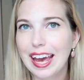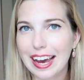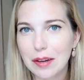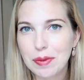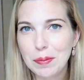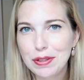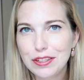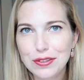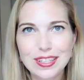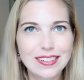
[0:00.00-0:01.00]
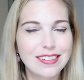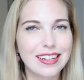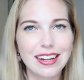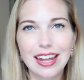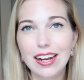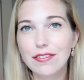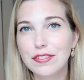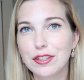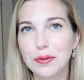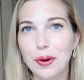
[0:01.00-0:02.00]
And people do this in a lot of
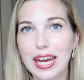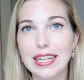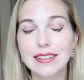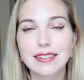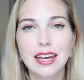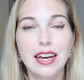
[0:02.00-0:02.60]
different ways.